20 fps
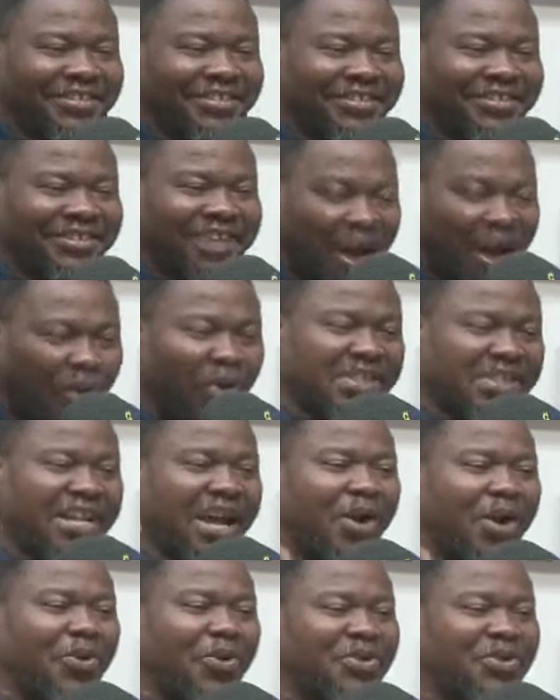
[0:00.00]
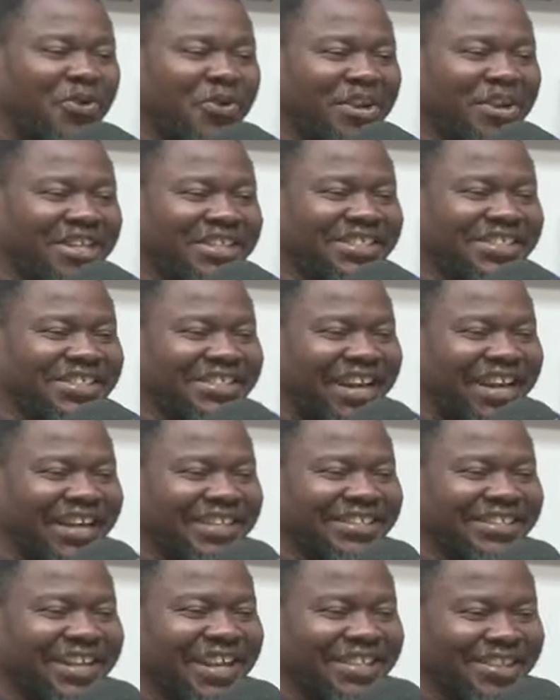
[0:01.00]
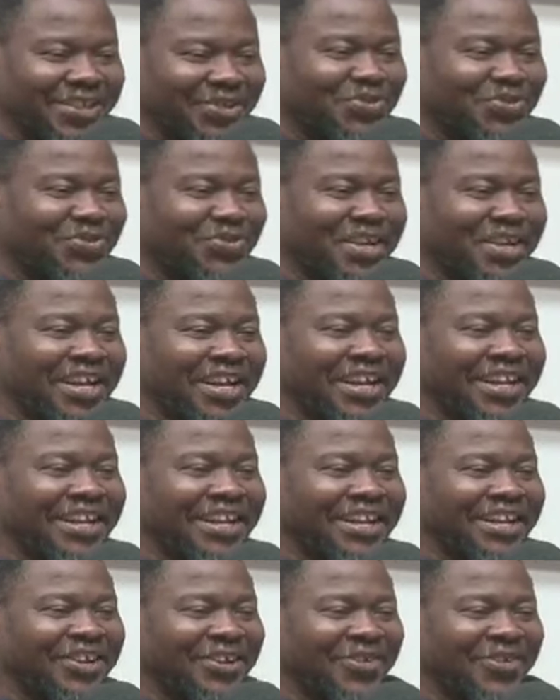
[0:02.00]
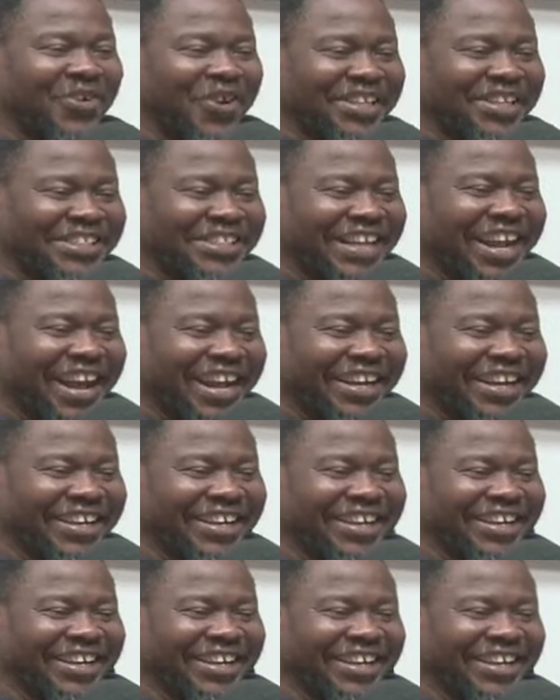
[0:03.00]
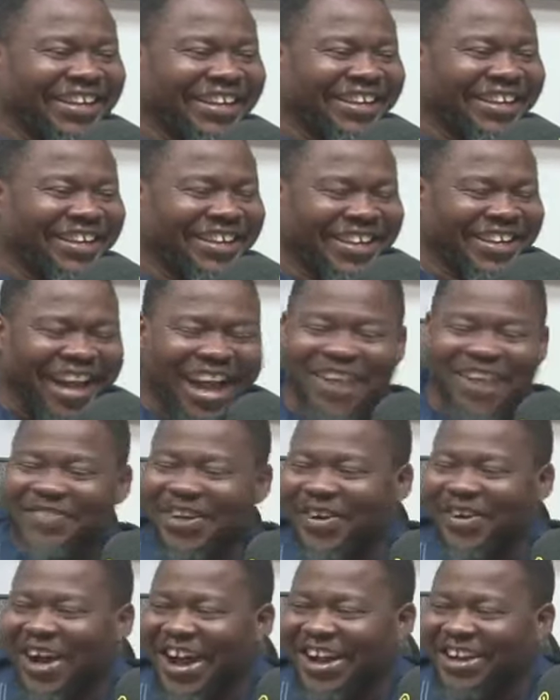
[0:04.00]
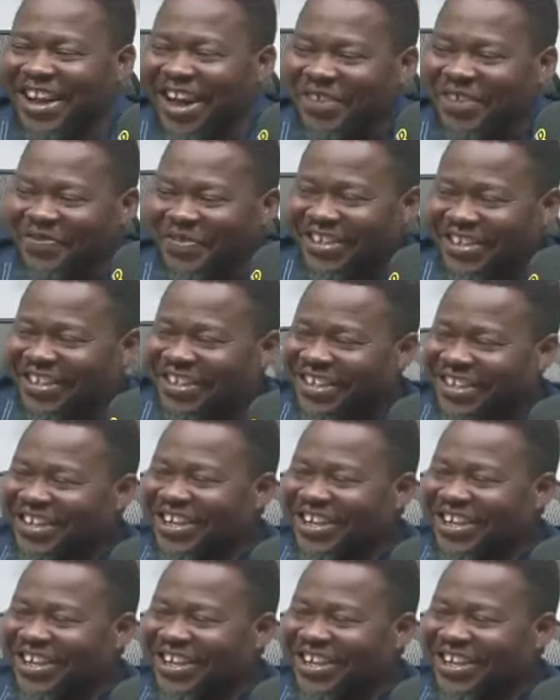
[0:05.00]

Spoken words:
That was how coalition in 1992 was done. I'm aware laughing.